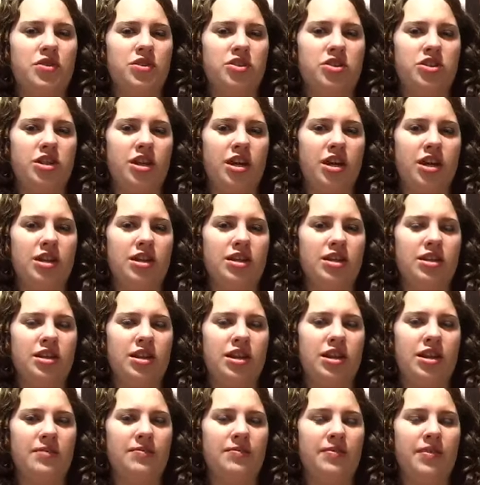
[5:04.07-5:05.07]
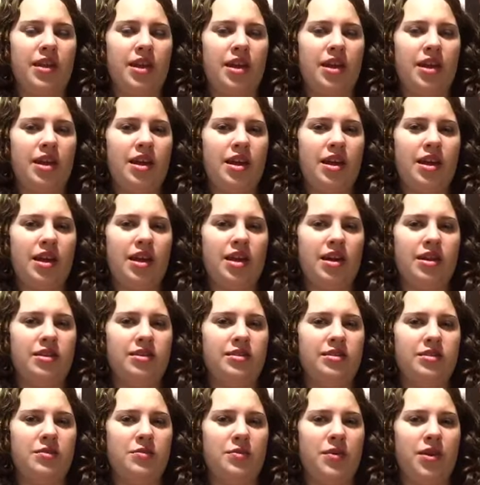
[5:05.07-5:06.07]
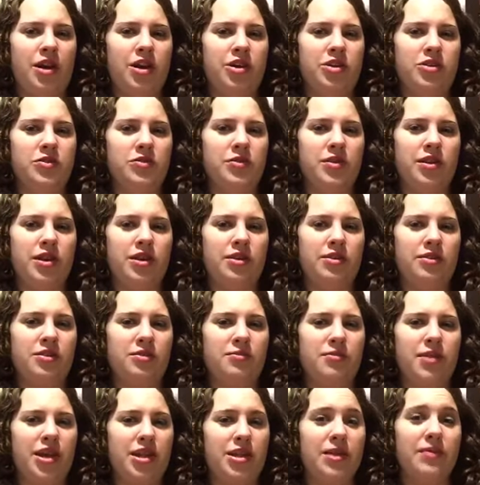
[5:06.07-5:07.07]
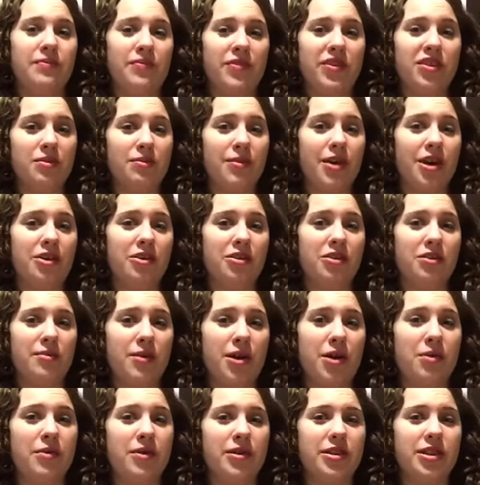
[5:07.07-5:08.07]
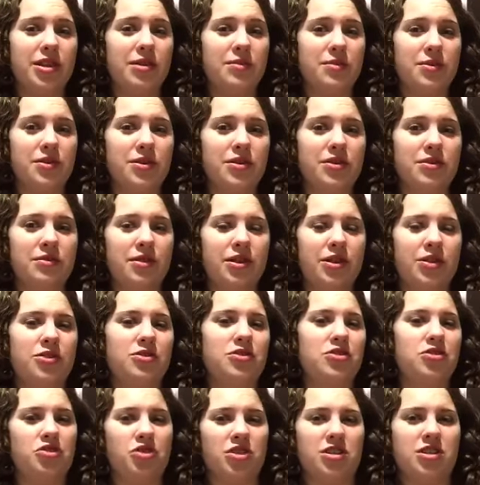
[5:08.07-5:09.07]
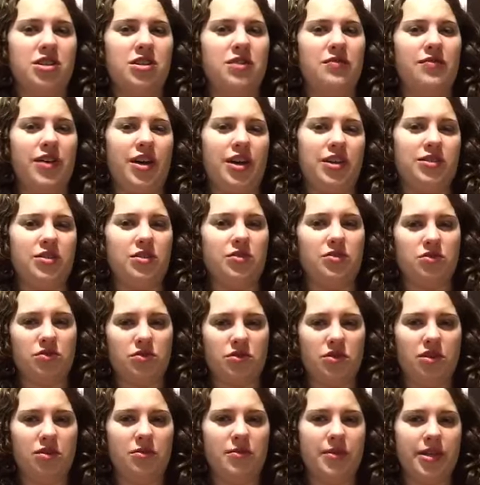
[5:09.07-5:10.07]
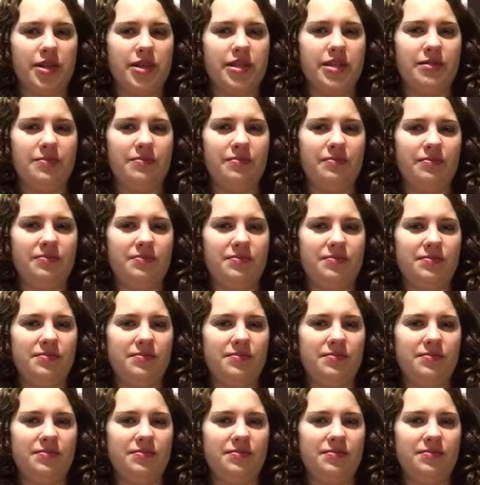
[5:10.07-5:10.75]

Christianity as a way to either make them feel better about what they were doing or to justify social Darwinism.